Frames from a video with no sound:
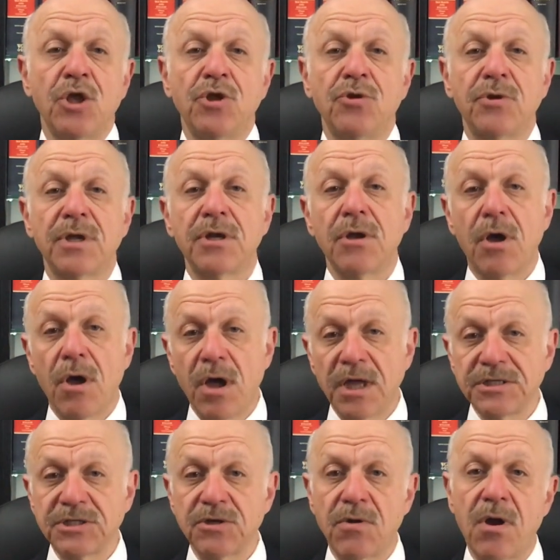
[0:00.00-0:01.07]
You can
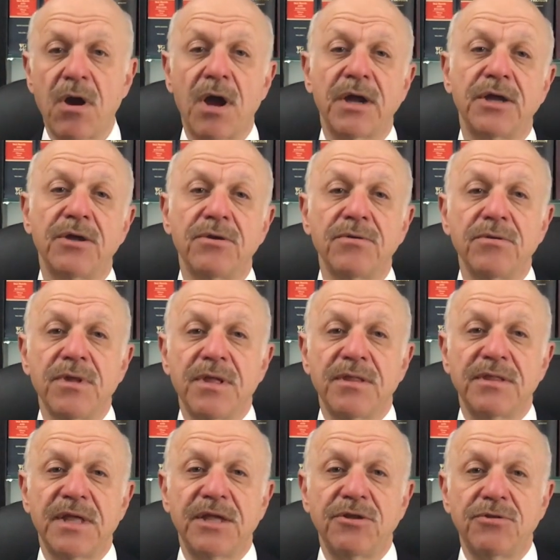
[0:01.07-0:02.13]
also argue
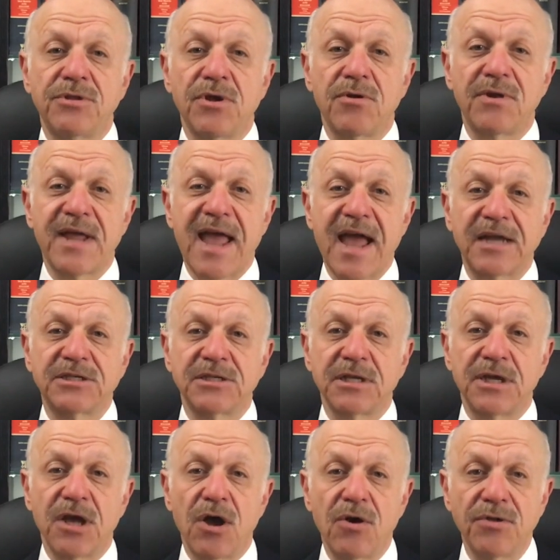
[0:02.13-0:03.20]
that you don't
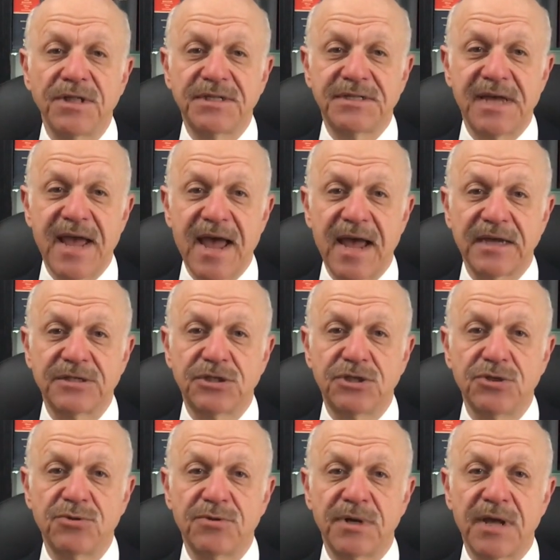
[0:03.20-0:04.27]
actually owe the tax
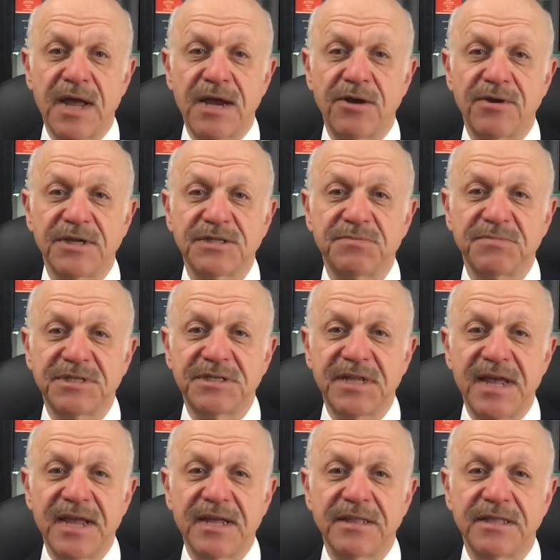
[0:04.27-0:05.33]
due to an IRS
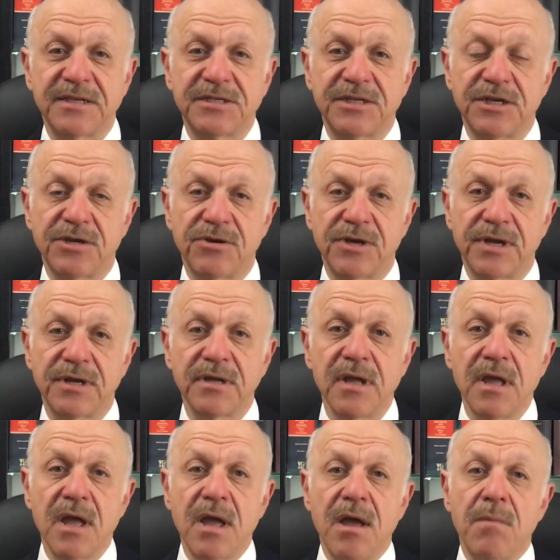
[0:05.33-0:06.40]
mistake at this hearing,
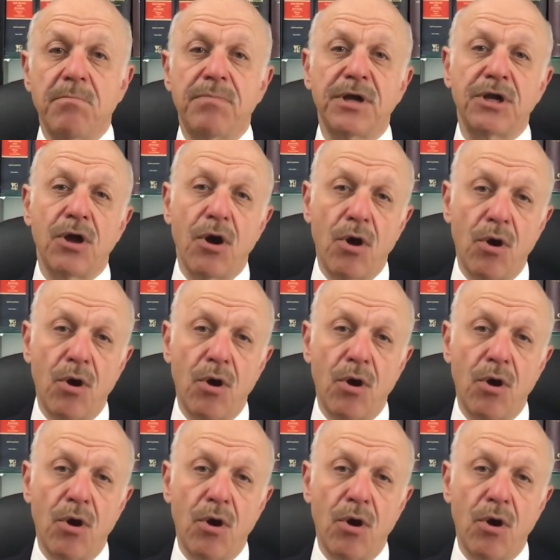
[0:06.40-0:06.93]
but